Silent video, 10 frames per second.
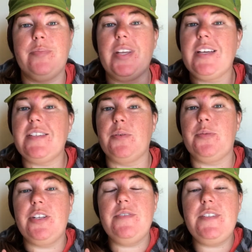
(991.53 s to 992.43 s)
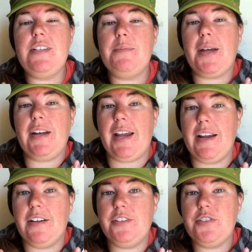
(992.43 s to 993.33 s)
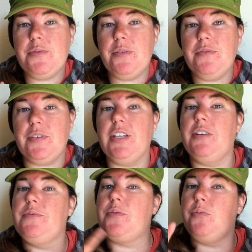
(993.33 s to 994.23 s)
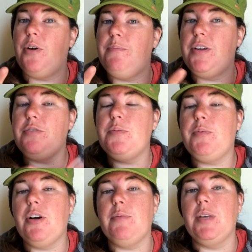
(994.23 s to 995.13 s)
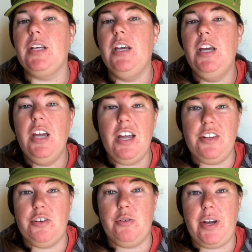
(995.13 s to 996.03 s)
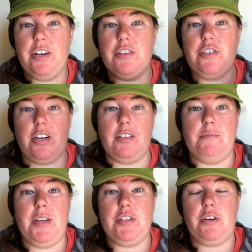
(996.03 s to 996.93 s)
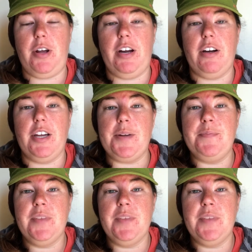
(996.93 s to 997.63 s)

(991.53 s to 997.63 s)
Like I said, we lived in about 800 square feet. It was a 1-bedroom apartment in the greater Charlotte metro area.